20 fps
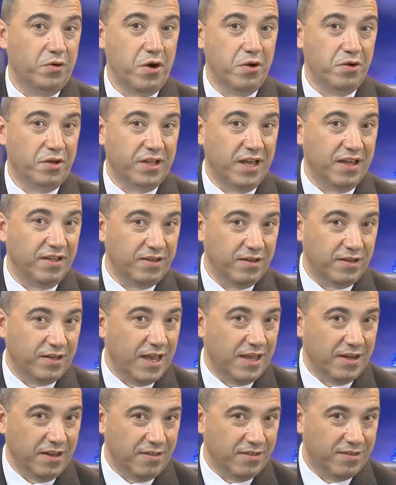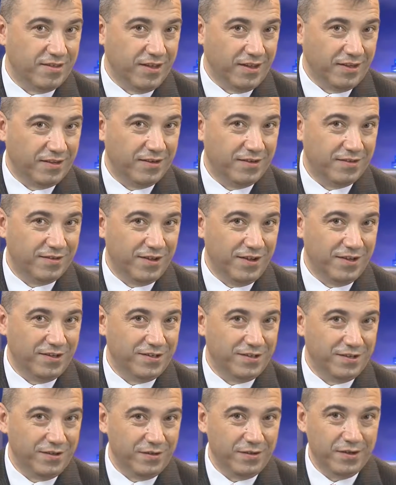own gut instinct,
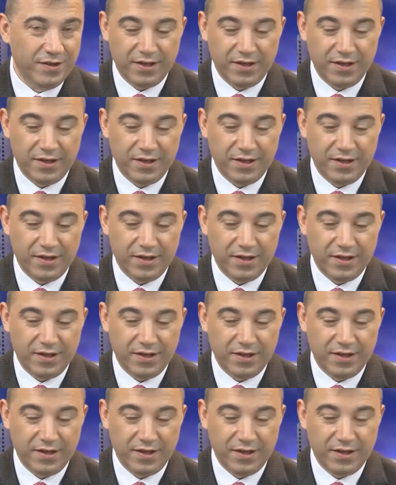don't you?